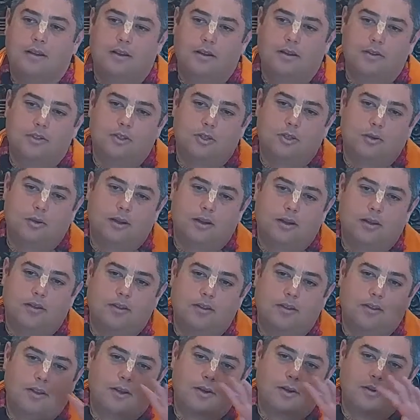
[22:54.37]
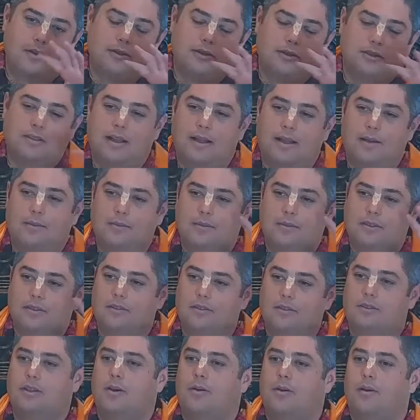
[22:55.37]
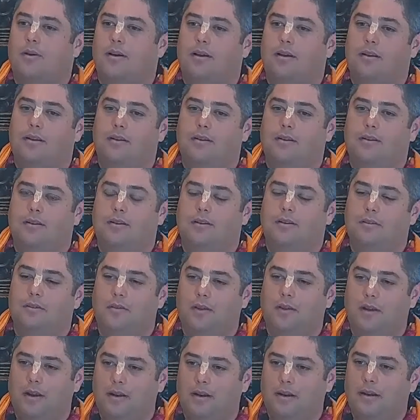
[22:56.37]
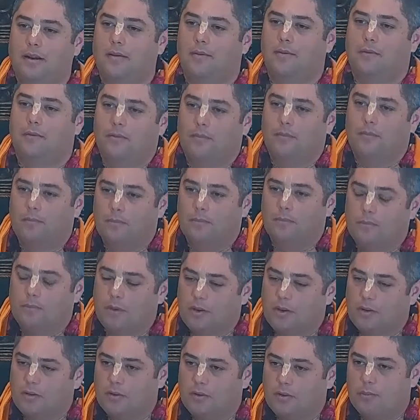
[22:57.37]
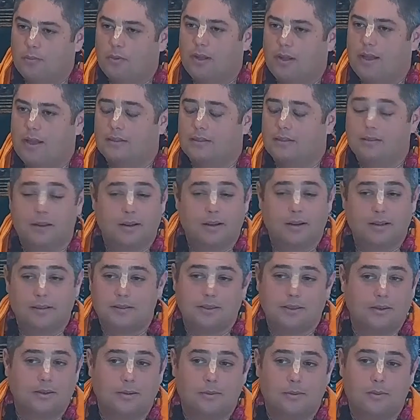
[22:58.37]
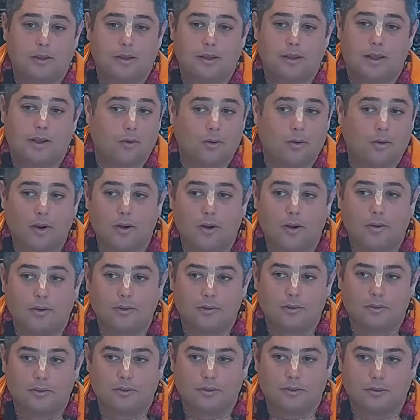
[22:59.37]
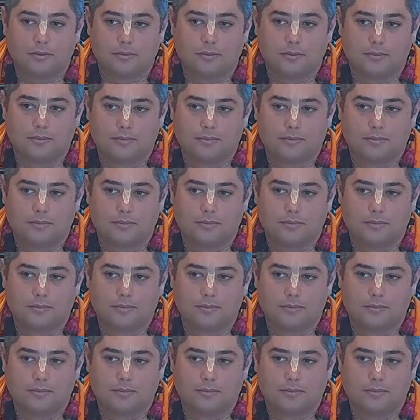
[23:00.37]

you know, chewing on the lotus stems and so on. And it's a very beautiful place, not considered to be like crows.